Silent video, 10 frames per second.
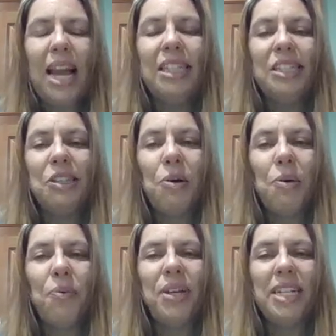And
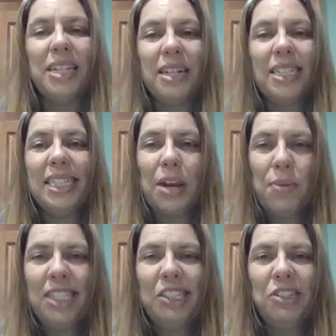so we did a
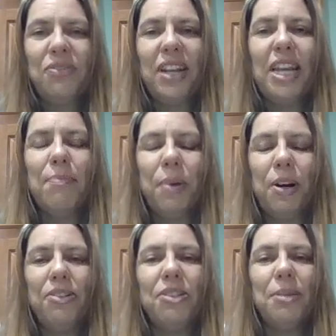statewide survey in
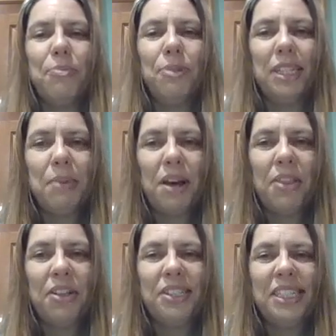partnership with some
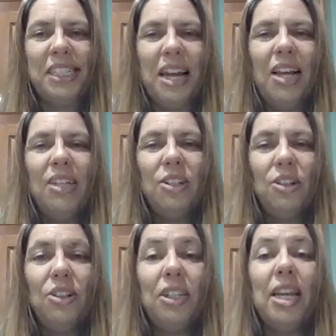others
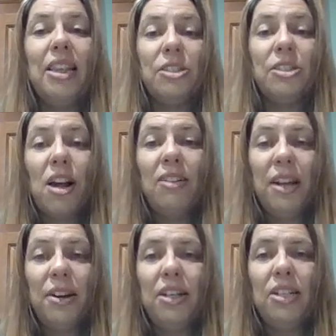to look at the
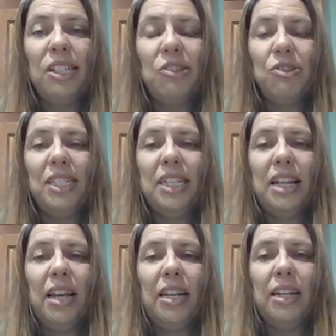childcare industry
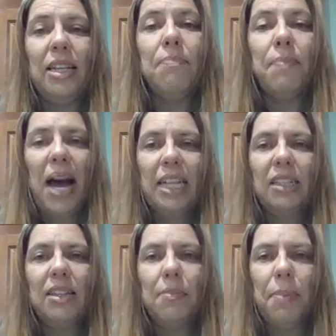and the impact
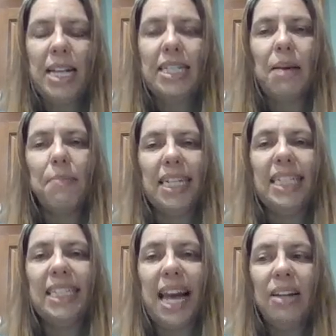the pandemic
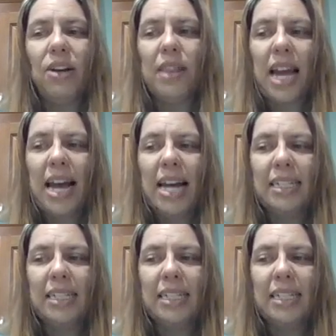has had on that.